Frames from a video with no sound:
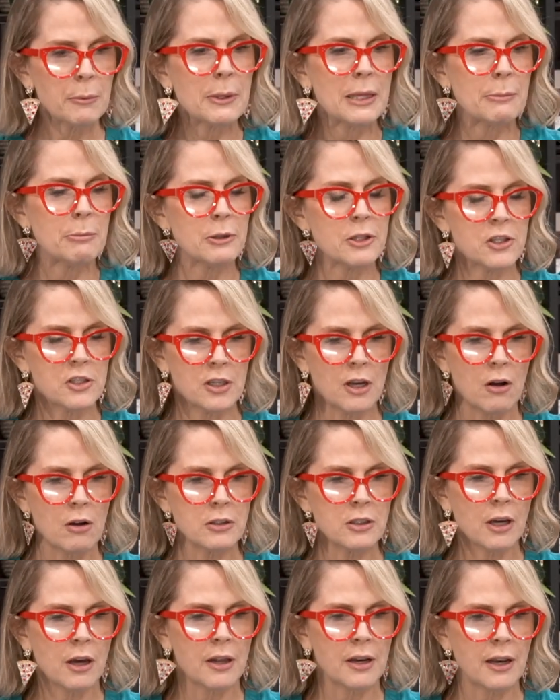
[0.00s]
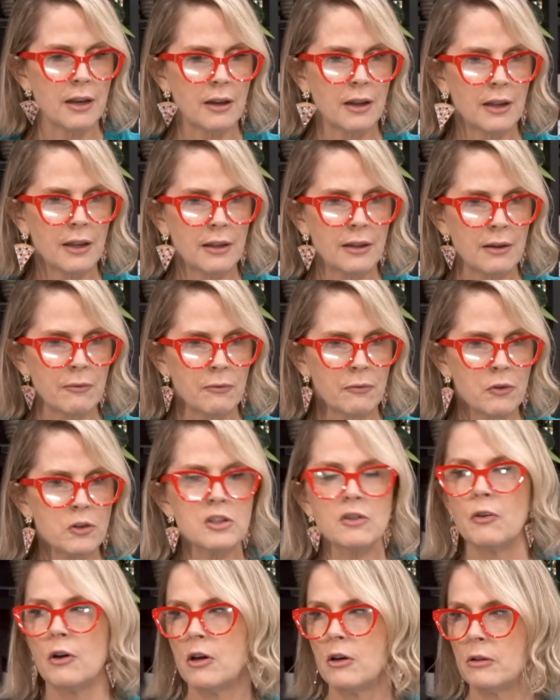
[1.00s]
they put salt on.
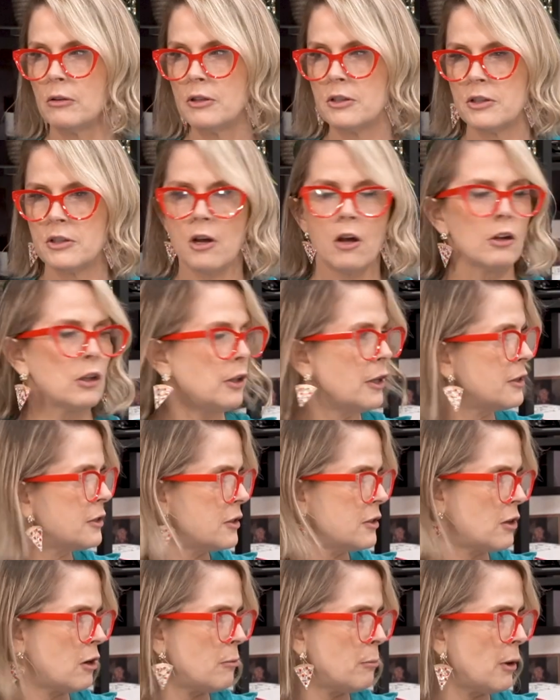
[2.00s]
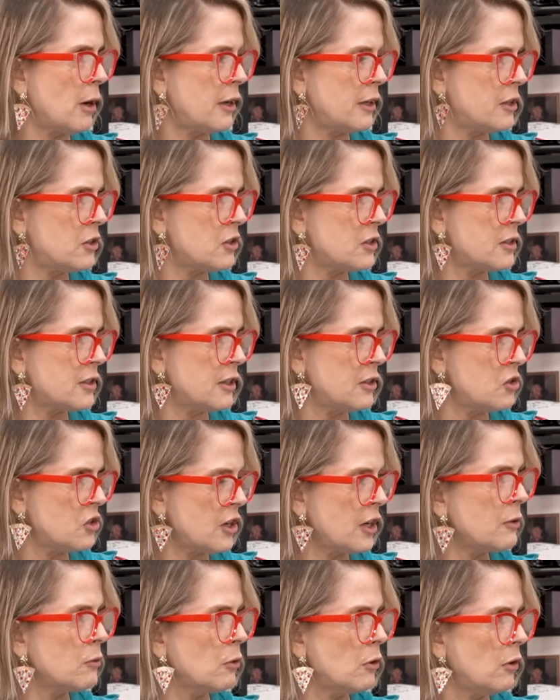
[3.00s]
First of all, the salt cleanses our body just in
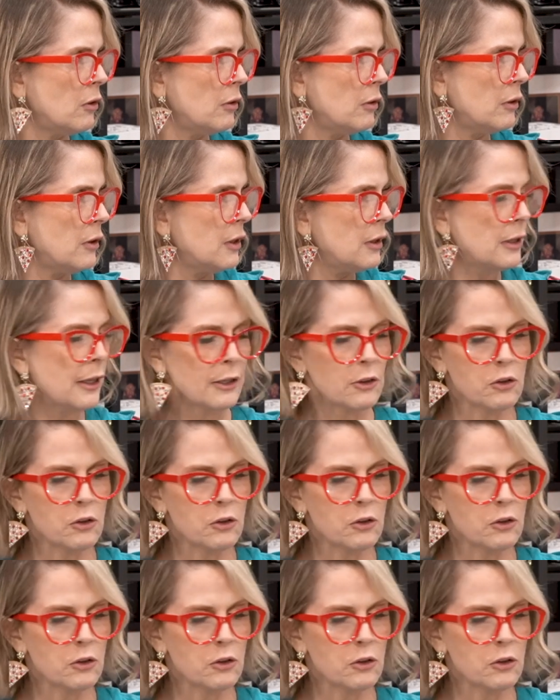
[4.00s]
general. Like